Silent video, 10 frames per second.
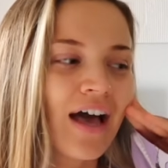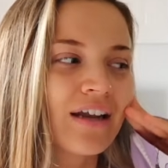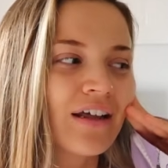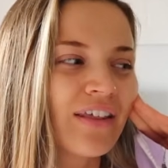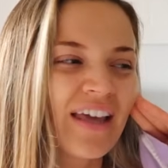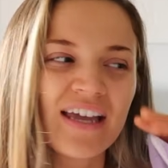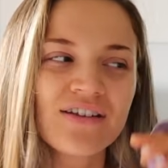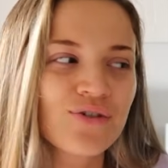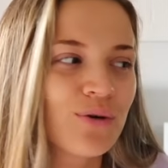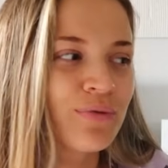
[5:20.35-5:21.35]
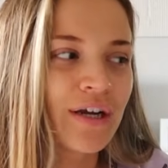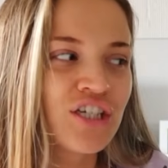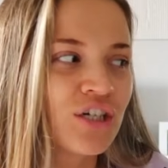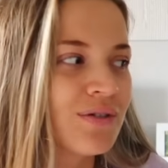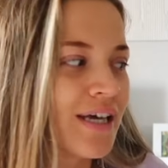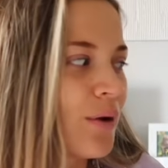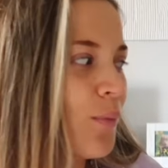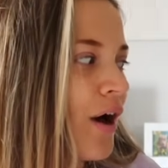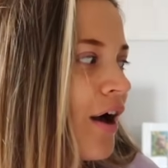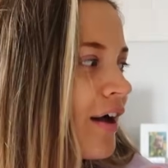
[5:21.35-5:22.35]
and I think Aiden's got a pretty chill day at
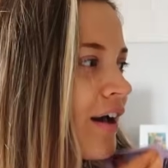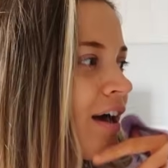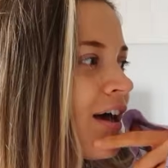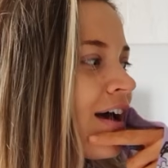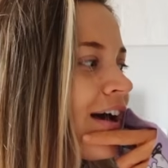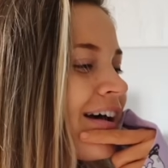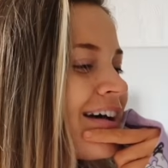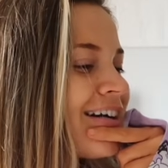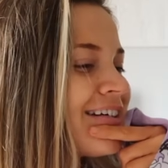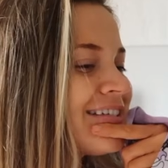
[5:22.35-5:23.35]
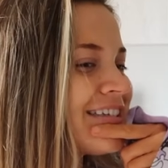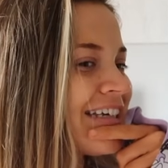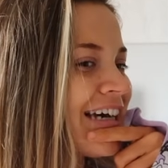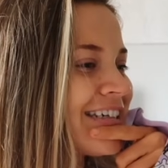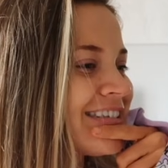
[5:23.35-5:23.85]
work. So yeah,